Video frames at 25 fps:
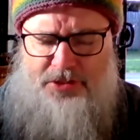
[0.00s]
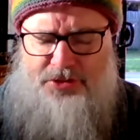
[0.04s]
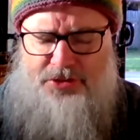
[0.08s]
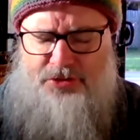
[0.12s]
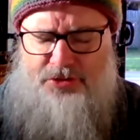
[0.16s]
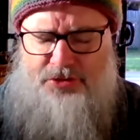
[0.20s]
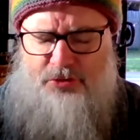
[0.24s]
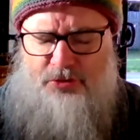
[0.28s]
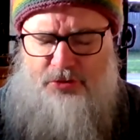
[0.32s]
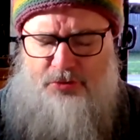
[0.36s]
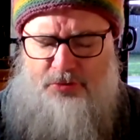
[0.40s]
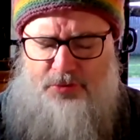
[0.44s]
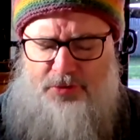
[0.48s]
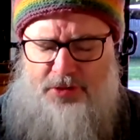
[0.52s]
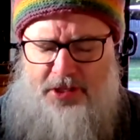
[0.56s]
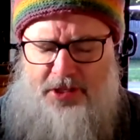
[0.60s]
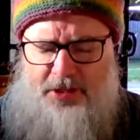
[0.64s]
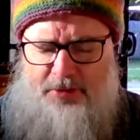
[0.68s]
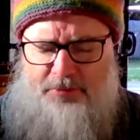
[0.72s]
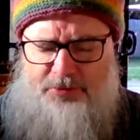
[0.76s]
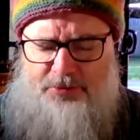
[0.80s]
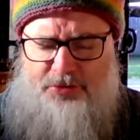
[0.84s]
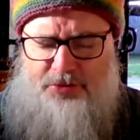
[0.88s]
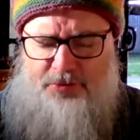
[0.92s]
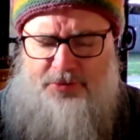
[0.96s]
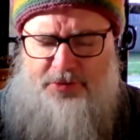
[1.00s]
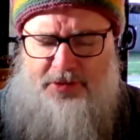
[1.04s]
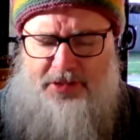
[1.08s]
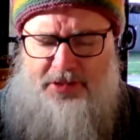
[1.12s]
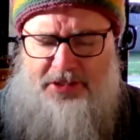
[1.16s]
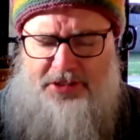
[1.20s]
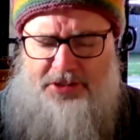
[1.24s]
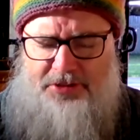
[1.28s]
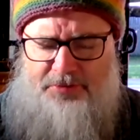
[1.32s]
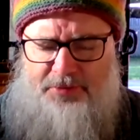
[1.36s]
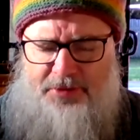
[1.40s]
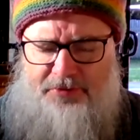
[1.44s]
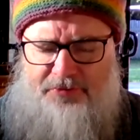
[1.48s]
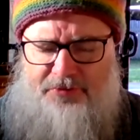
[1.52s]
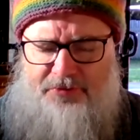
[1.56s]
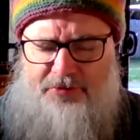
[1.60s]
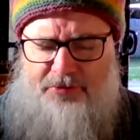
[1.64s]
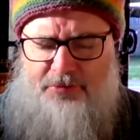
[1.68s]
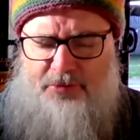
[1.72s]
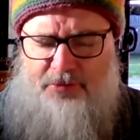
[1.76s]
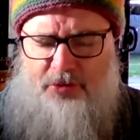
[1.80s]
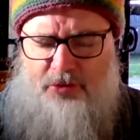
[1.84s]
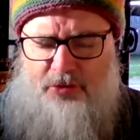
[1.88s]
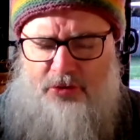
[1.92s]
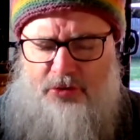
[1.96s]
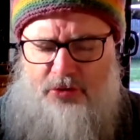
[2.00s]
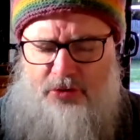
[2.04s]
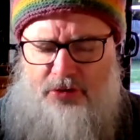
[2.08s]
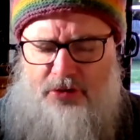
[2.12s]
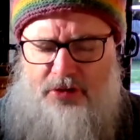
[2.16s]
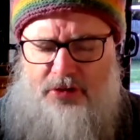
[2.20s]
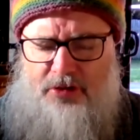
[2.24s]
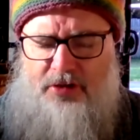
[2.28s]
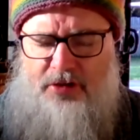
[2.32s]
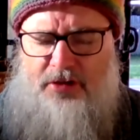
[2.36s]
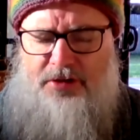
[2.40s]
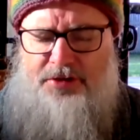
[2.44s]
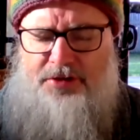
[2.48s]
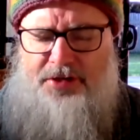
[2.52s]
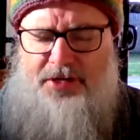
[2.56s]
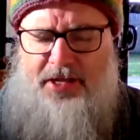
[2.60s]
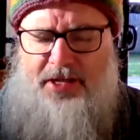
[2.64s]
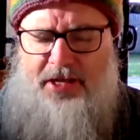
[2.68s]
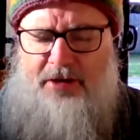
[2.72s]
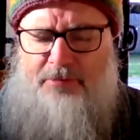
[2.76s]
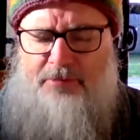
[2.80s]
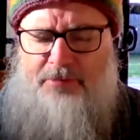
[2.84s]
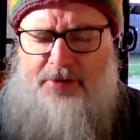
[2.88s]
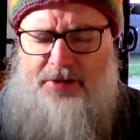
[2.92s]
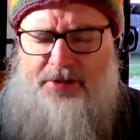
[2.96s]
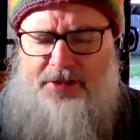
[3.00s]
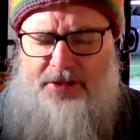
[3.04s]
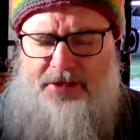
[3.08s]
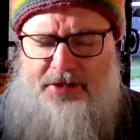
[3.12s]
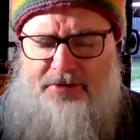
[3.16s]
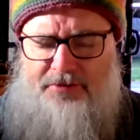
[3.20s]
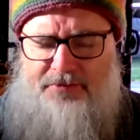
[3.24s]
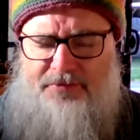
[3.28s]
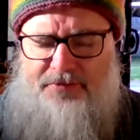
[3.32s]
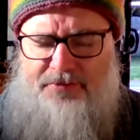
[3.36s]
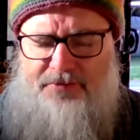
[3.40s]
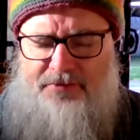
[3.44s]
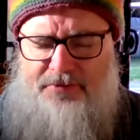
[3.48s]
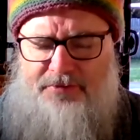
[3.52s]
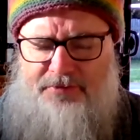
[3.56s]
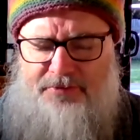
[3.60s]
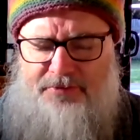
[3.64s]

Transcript: This thought will help to release me from all I now believe.